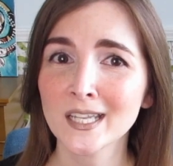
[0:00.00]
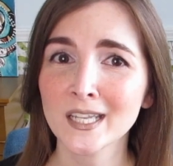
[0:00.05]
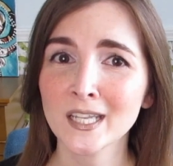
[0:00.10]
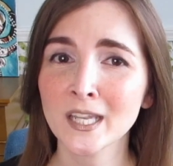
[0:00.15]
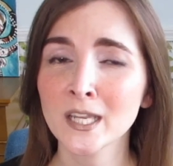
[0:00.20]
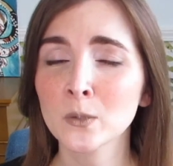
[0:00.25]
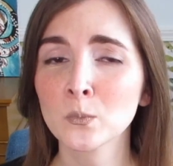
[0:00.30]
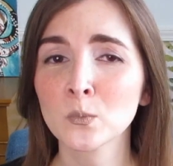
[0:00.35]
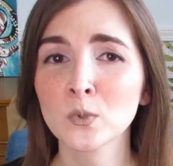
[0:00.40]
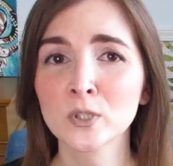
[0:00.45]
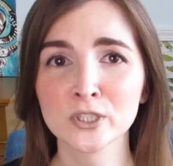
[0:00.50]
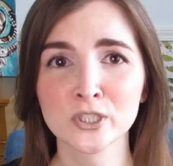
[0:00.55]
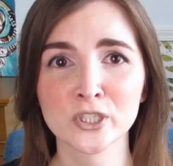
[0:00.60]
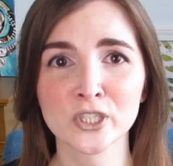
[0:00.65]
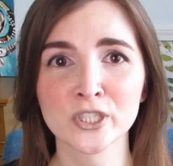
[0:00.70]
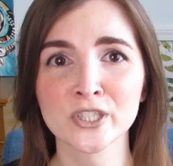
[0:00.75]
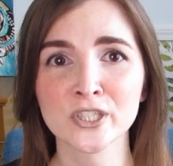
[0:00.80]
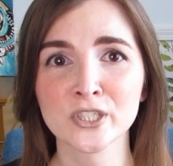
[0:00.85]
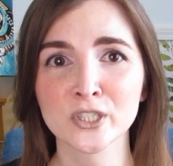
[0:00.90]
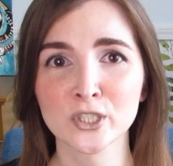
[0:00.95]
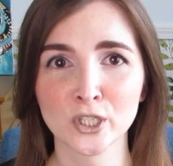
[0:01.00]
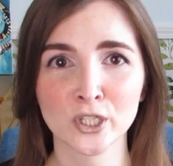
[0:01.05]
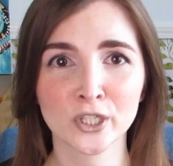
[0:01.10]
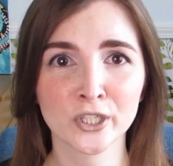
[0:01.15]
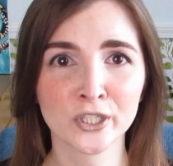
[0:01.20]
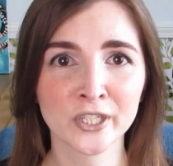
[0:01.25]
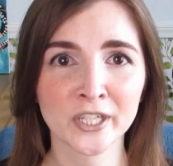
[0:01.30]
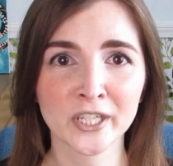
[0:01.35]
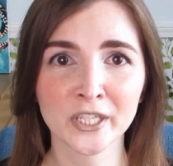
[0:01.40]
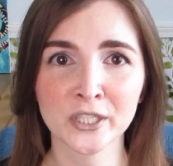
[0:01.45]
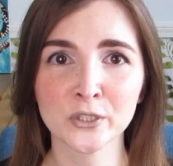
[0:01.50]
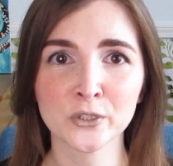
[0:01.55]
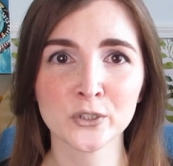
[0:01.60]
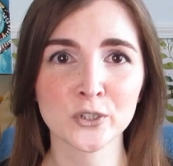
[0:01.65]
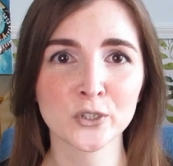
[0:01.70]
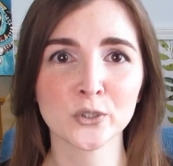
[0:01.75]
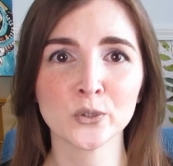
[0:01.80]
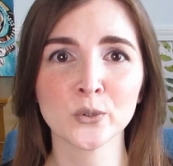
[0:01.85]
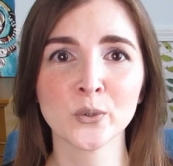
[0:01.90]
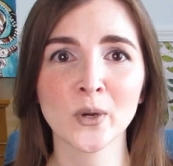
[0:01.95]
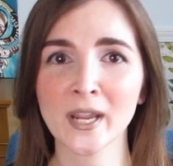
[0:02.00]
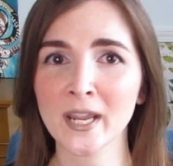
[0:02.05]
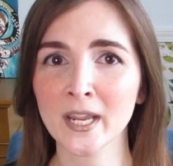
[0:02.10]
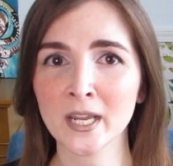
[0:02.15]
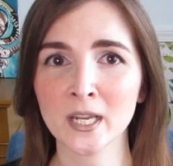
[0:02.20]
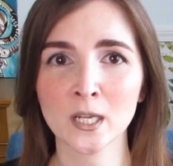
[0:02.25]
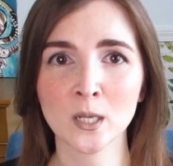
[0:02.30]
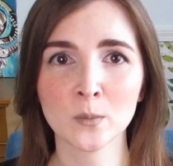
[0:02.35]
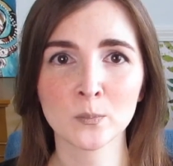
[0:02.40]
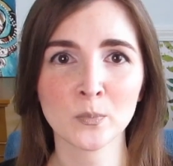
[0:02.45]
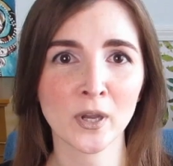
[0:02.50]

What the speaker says: it will just turn into a